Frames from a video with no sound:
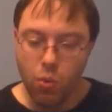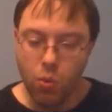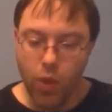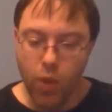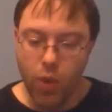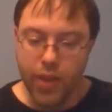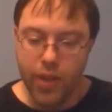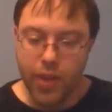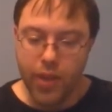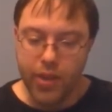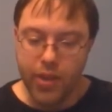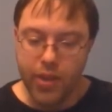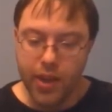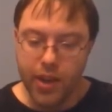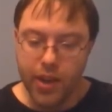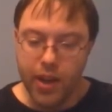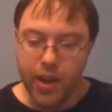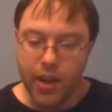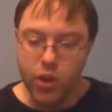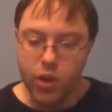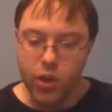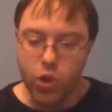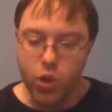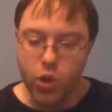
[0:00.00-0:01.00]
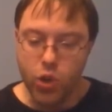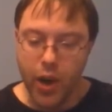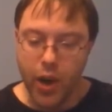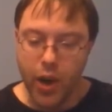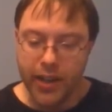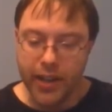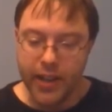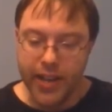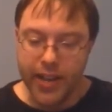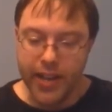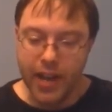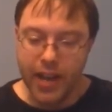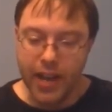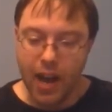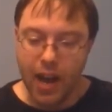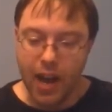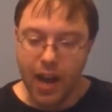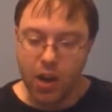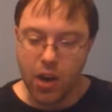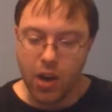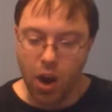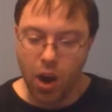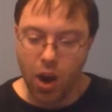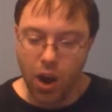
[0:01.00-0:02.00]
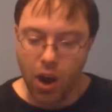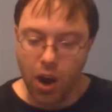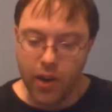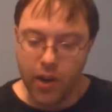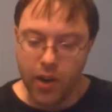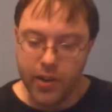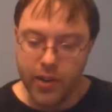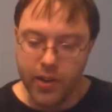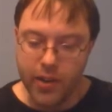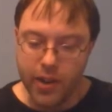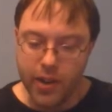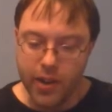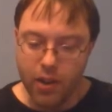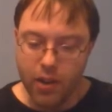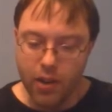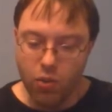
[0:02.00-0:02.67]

with trailing a card